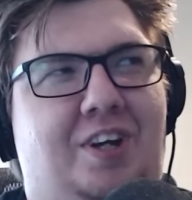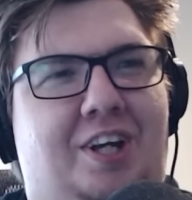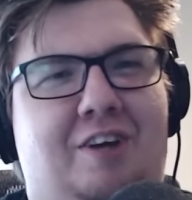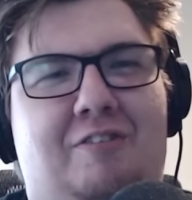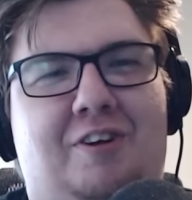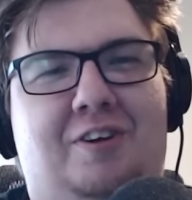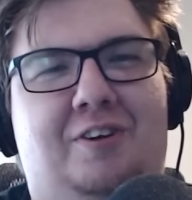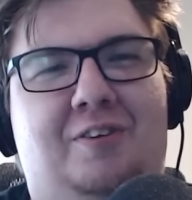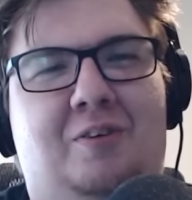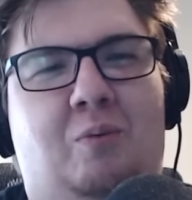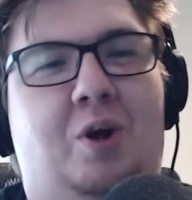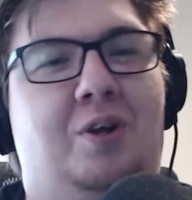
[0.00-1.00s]

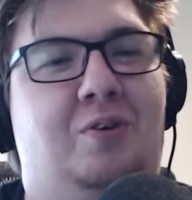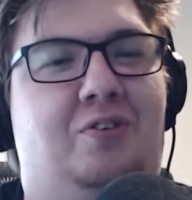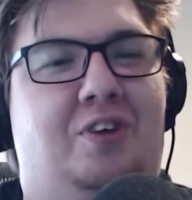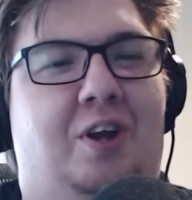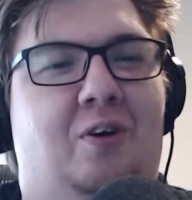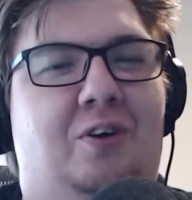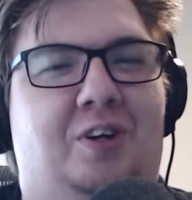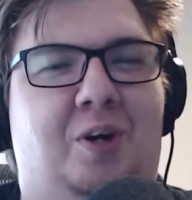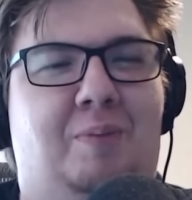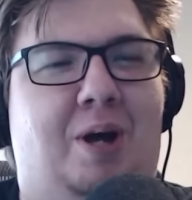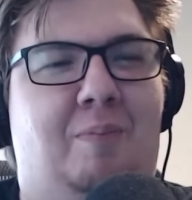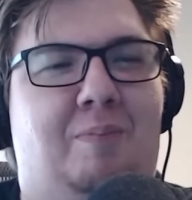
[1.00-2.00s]
given what you said earlier
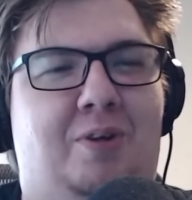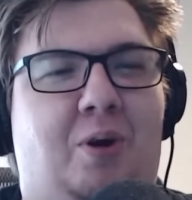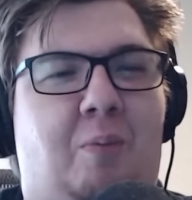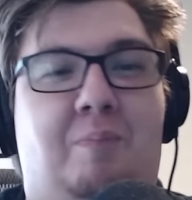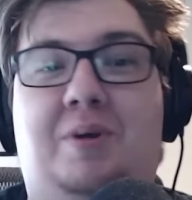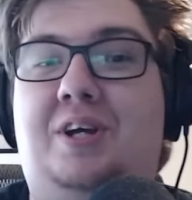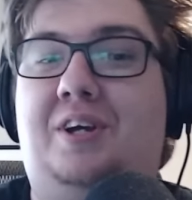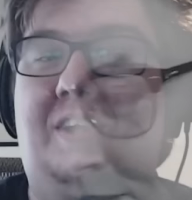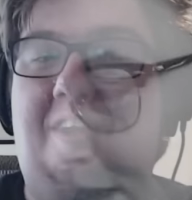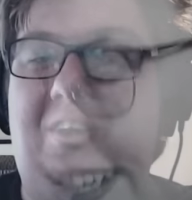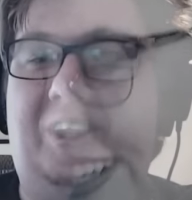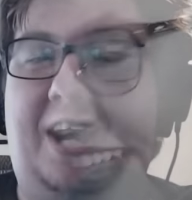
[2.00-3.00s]
about, you know, being
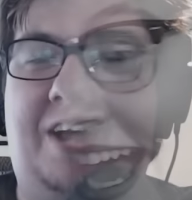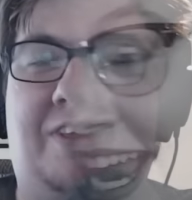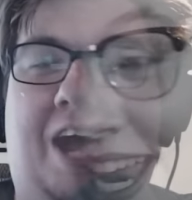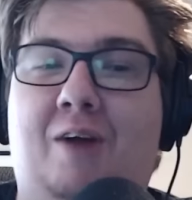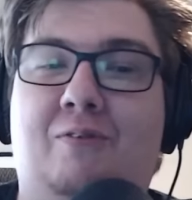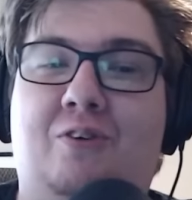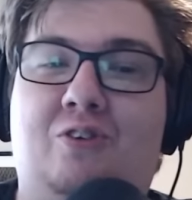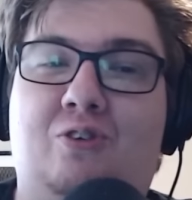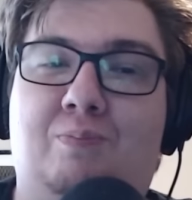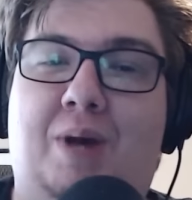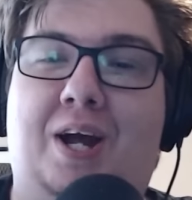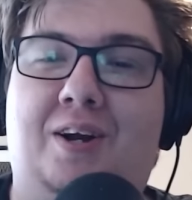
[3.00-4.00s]
the Goliath, I
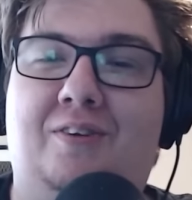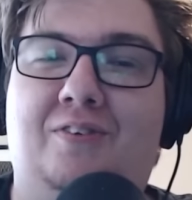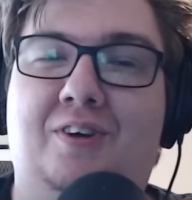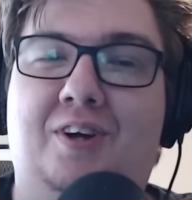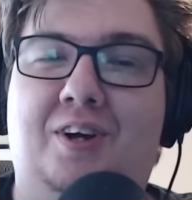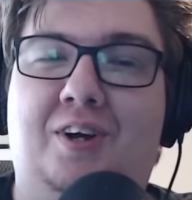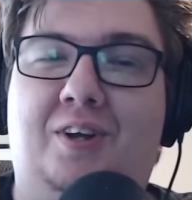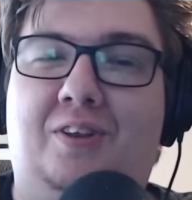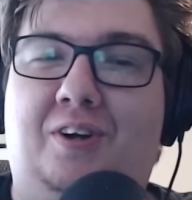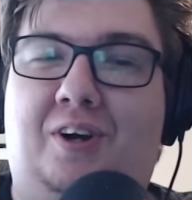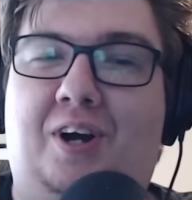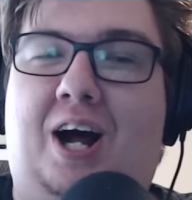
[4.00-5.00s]
respect
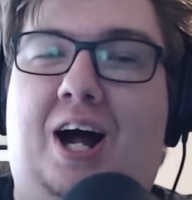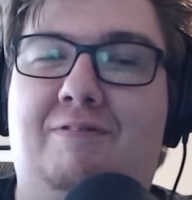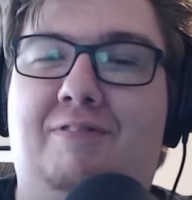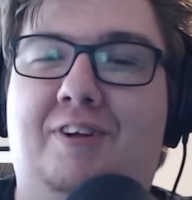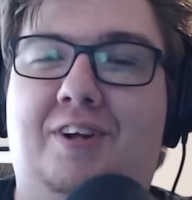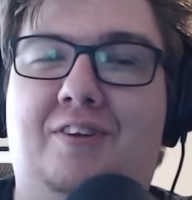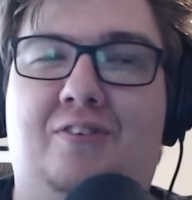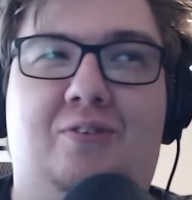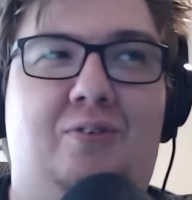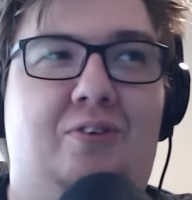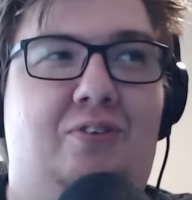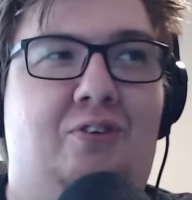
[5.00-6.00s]
the
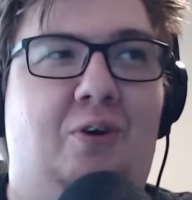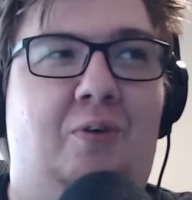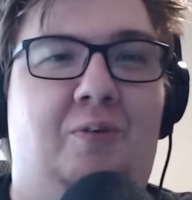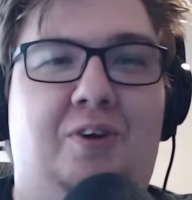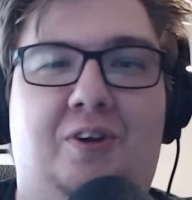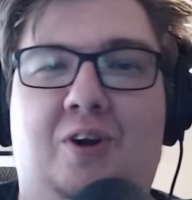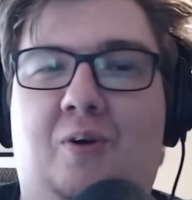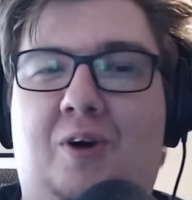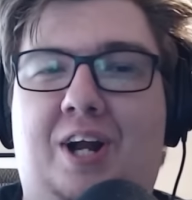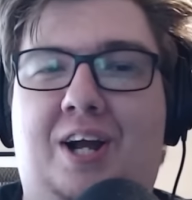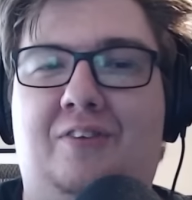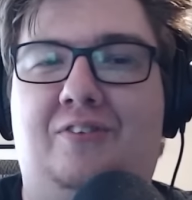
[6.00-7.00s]
confidence. So, you know
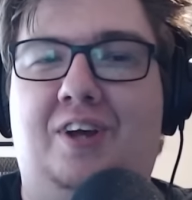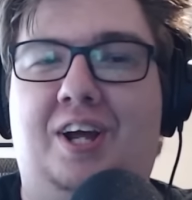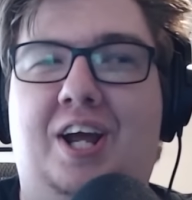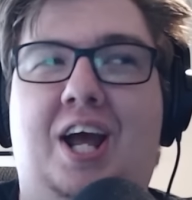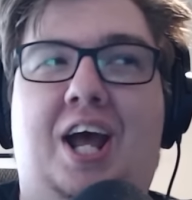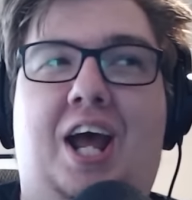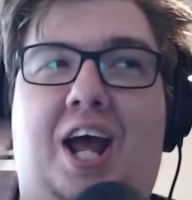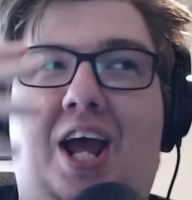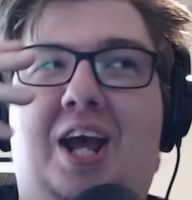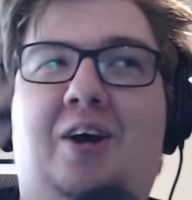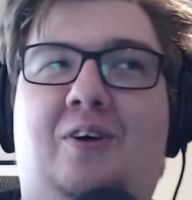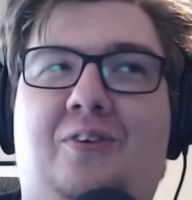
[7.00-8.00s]
what I say?
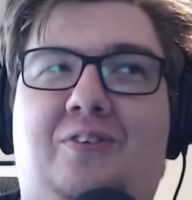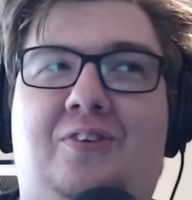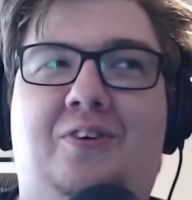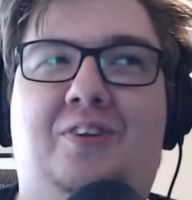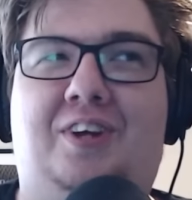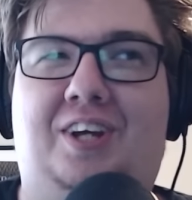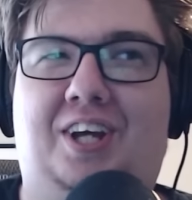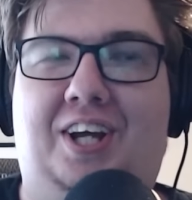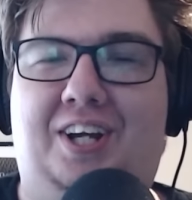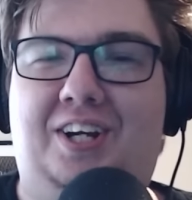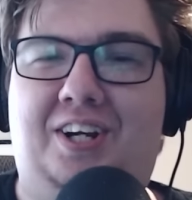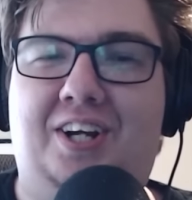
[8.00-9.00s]
Hail to the
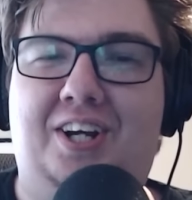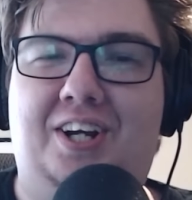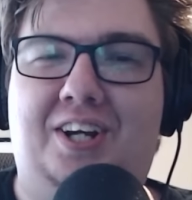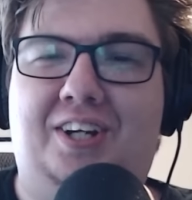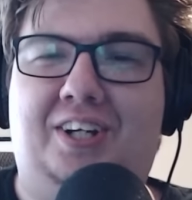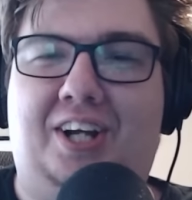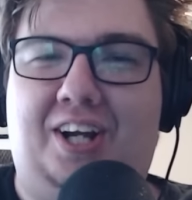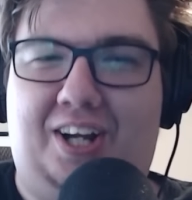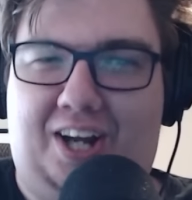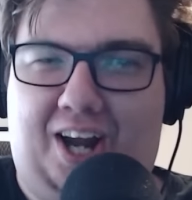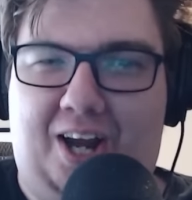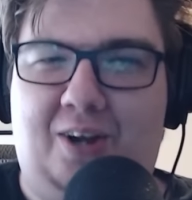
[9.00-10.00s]
king.
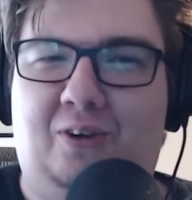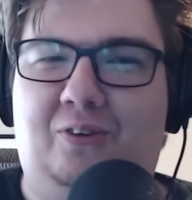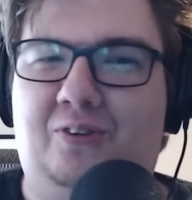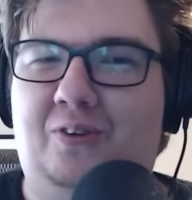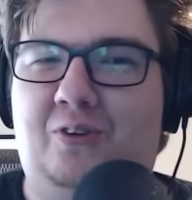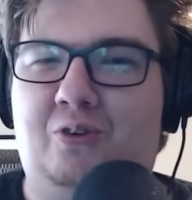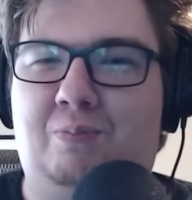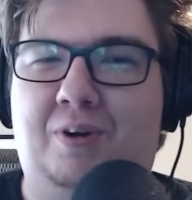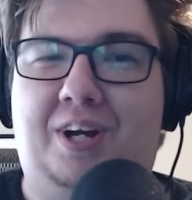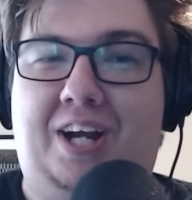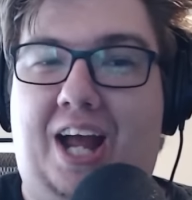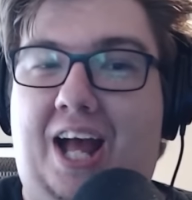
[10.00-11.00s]
Hail to the
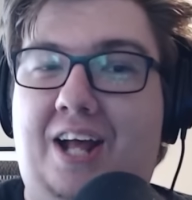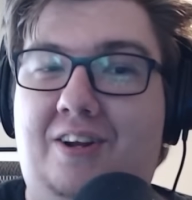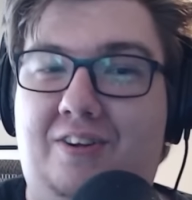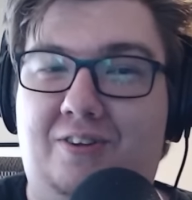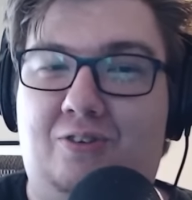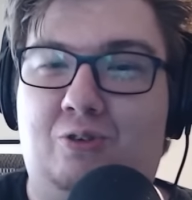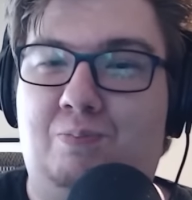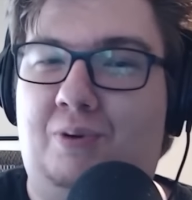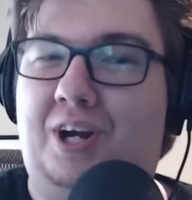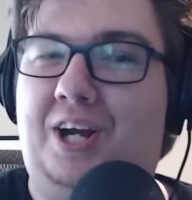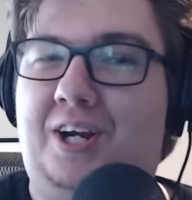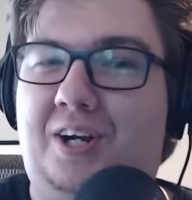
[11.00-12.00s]
spring. And
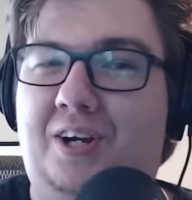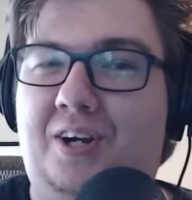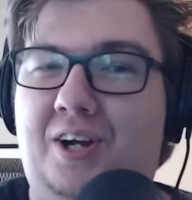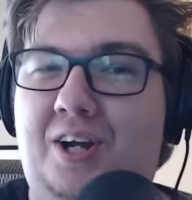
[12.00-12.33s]
spring